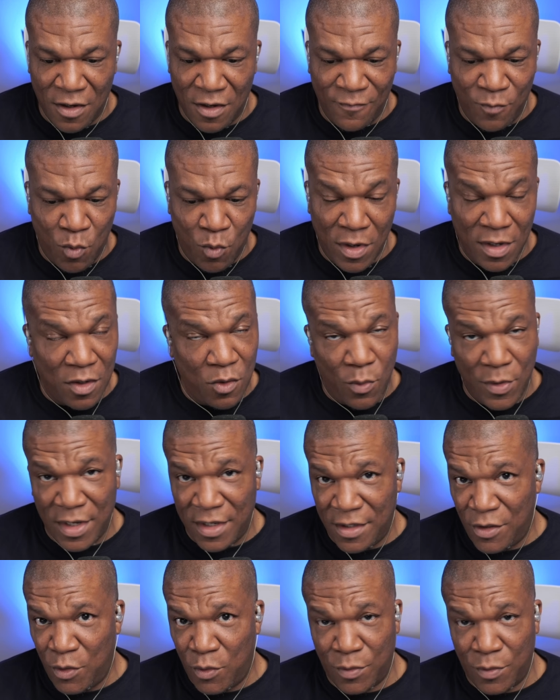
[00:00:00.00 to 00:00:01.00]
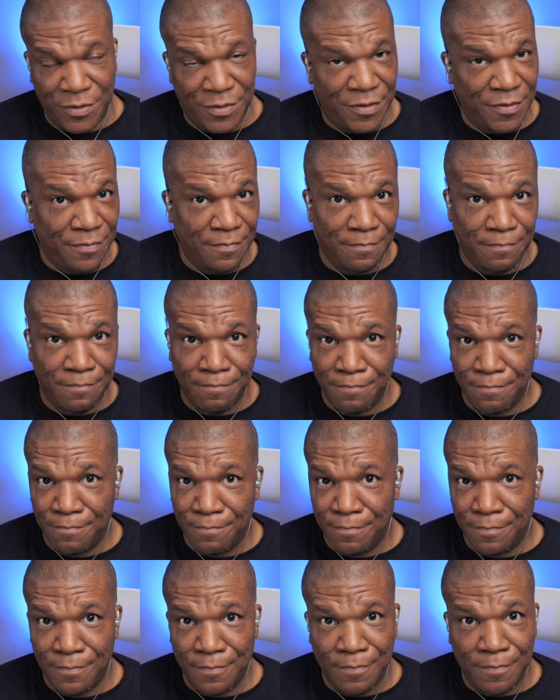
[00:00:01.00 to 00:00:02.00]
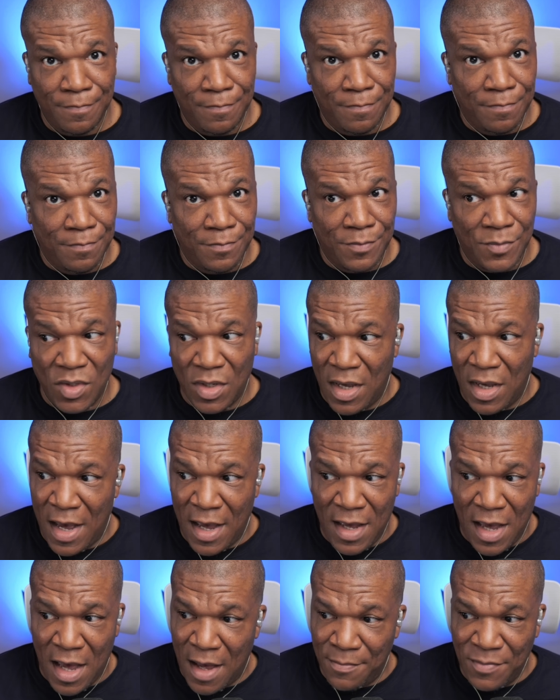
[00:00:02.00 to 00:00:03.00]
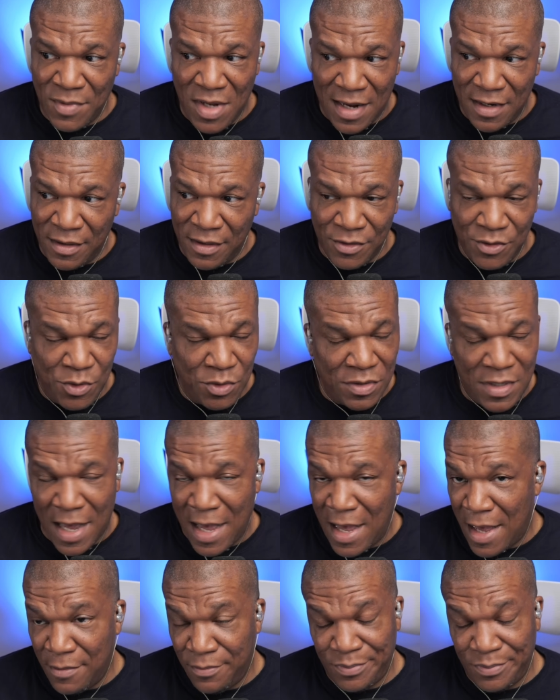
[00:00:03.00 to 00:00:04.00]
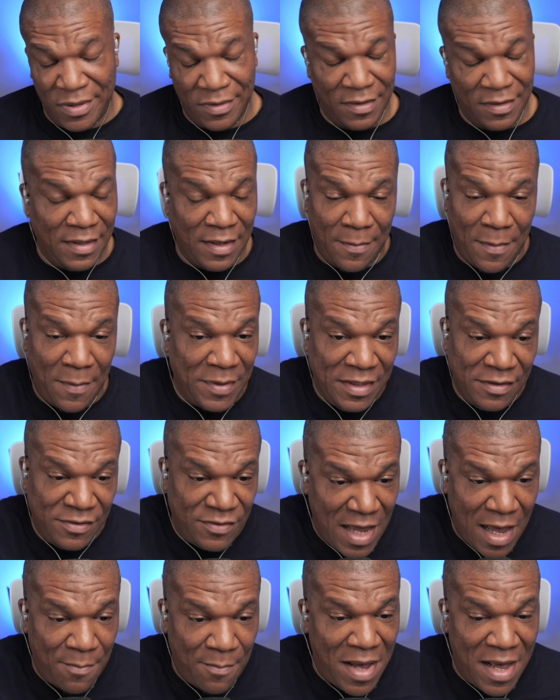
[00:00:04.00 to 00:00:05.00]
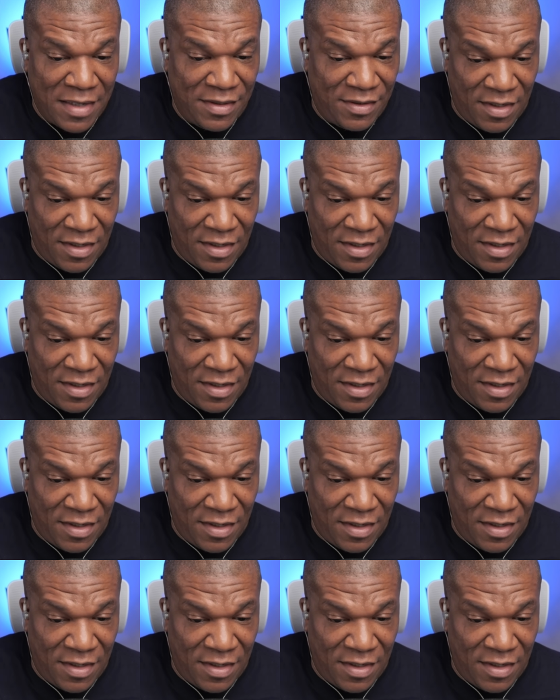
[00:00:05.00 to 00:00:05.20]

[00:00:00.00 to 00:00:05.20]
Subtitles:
of one Quinn Ewers. I'm not interested. I mean, it's not my